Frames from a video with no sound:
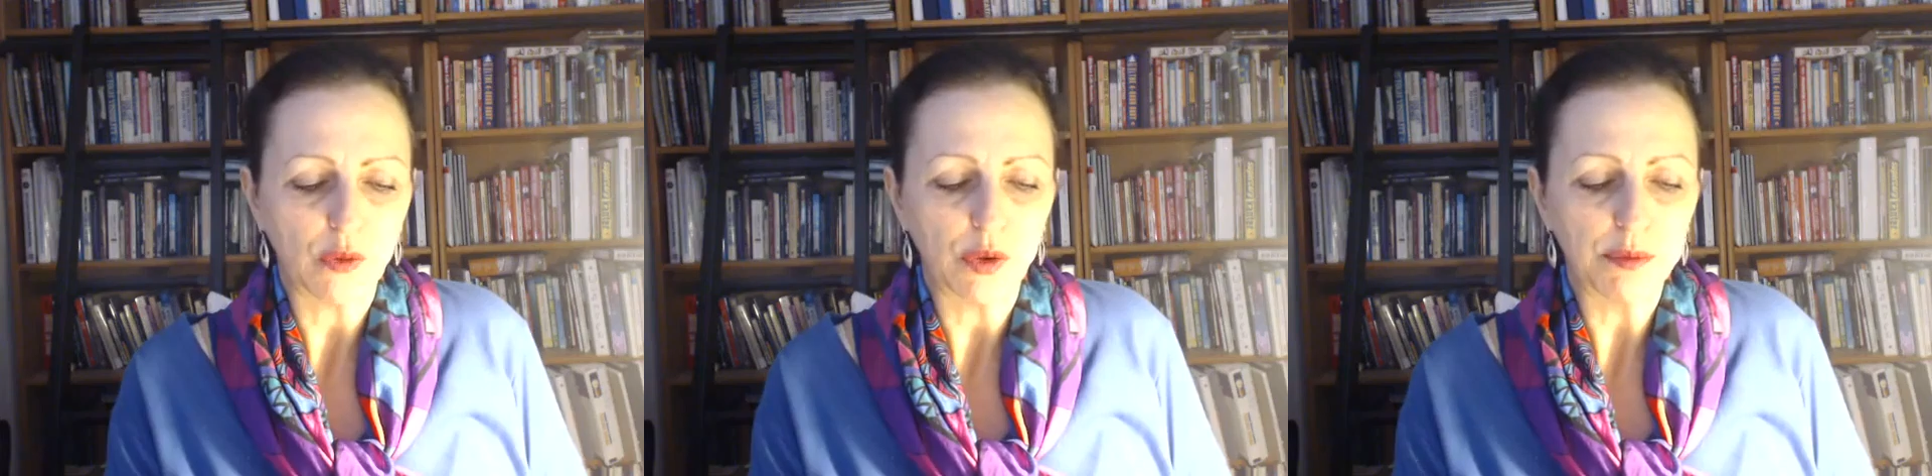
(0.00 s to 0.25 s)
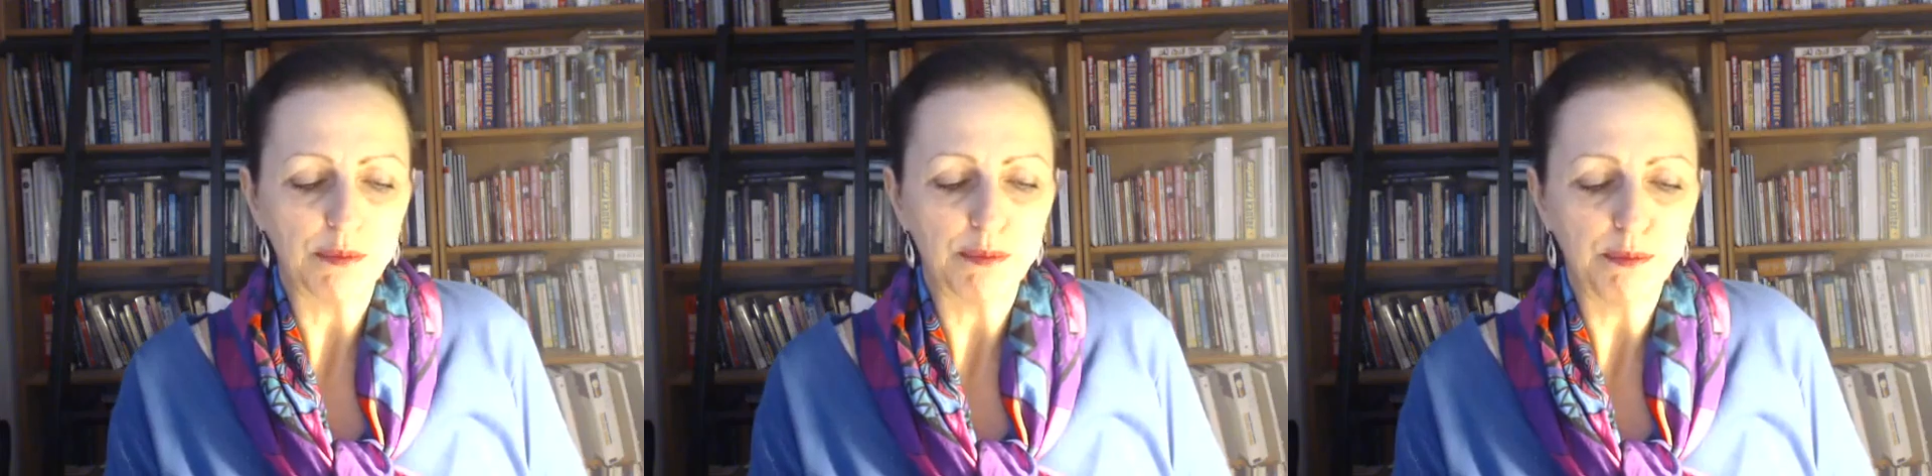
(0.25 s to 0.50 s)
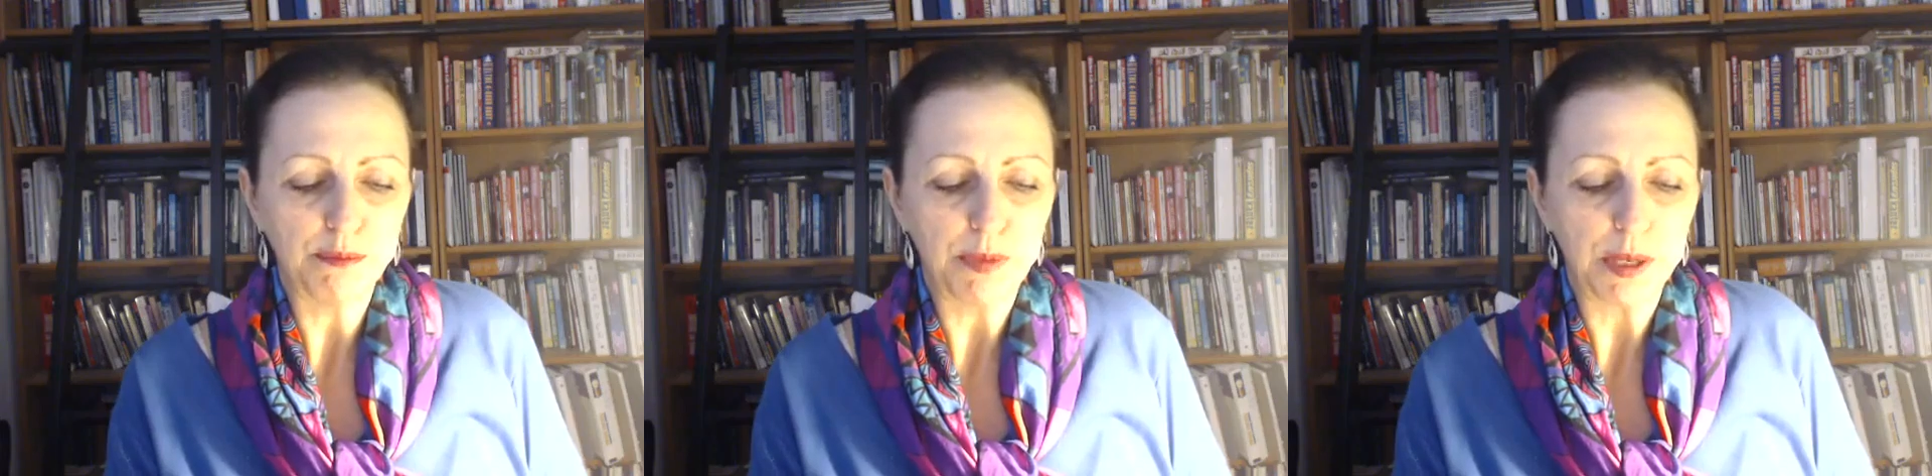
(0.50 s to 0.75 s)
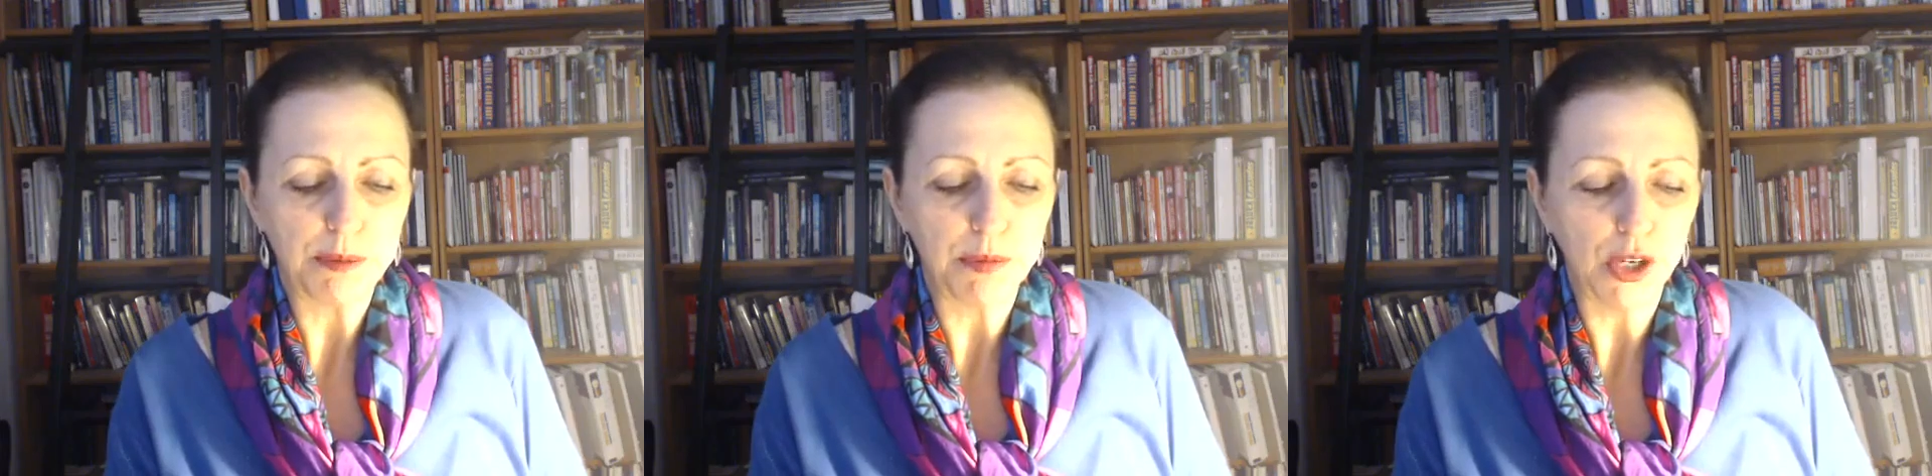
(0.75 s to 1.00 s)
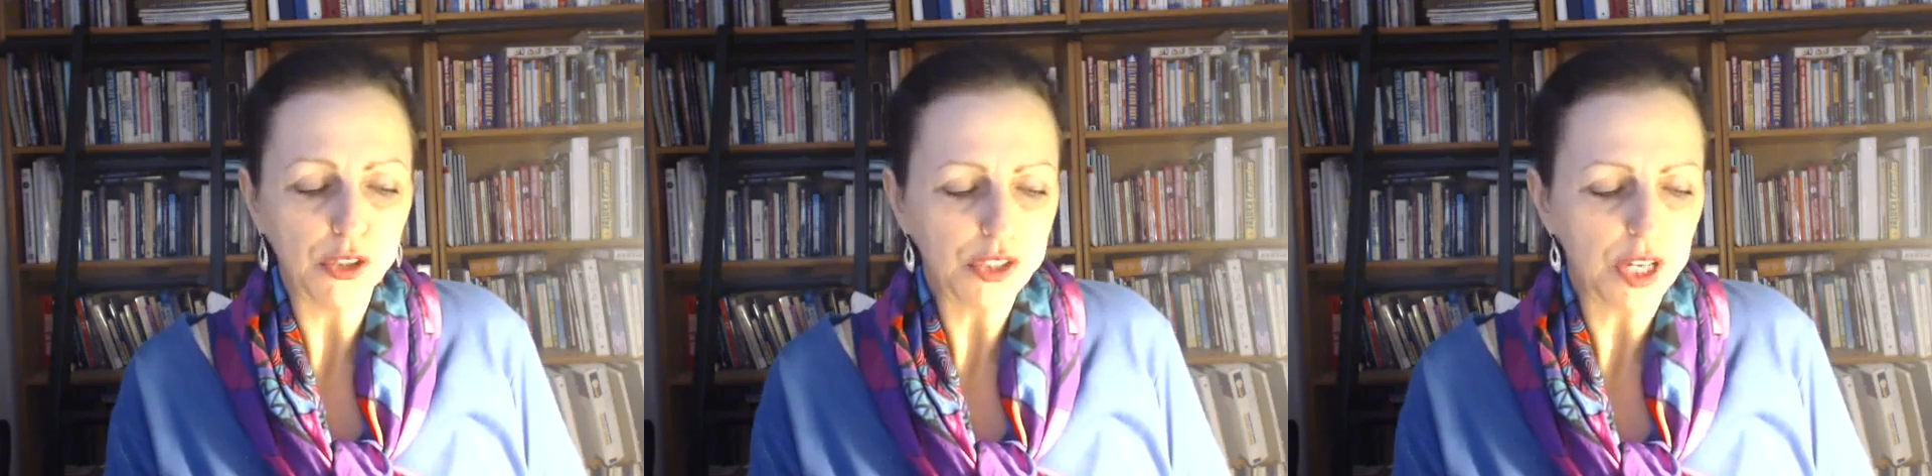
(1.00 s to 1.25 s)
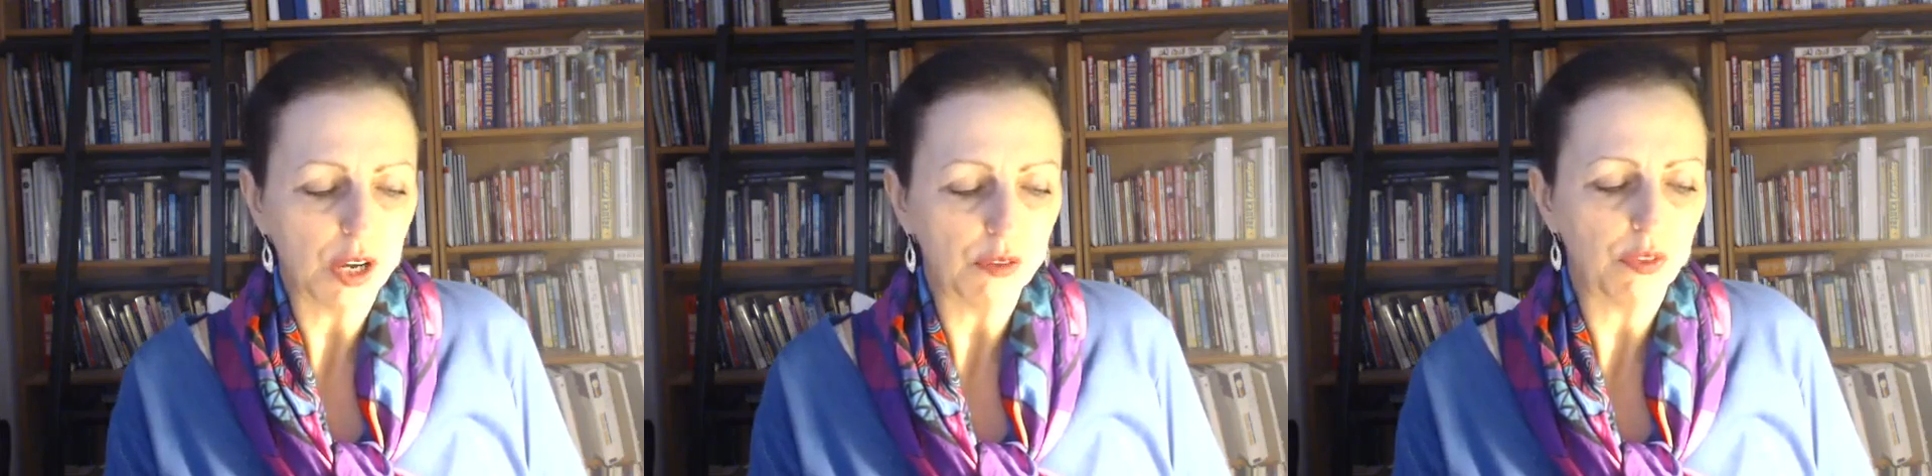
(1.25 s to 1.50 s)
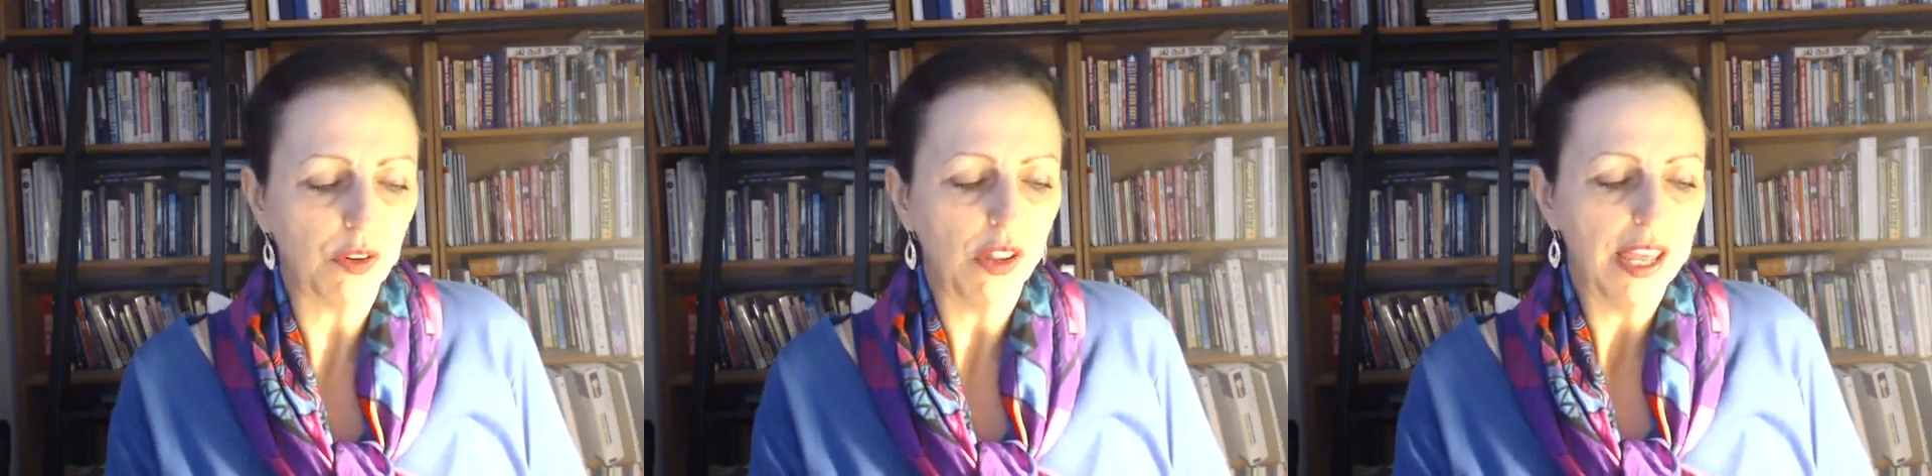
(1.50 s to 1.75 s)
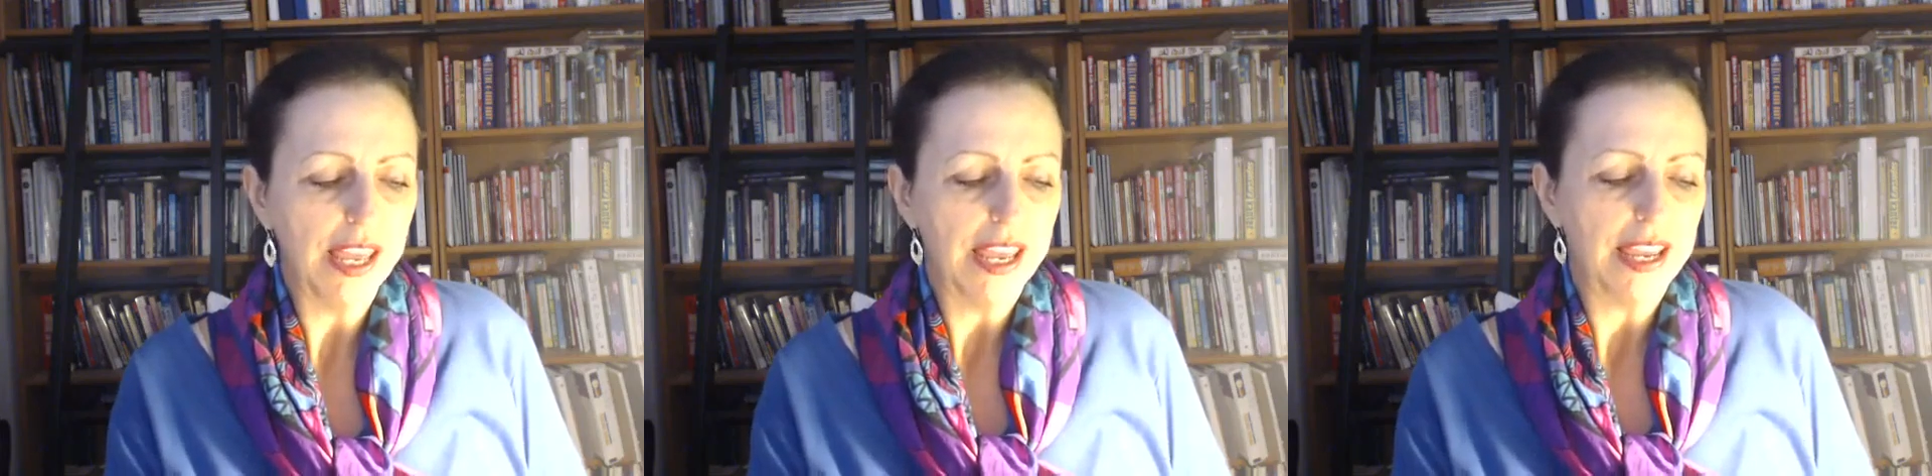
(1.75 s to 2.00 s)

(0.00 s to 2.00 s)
would be most helpful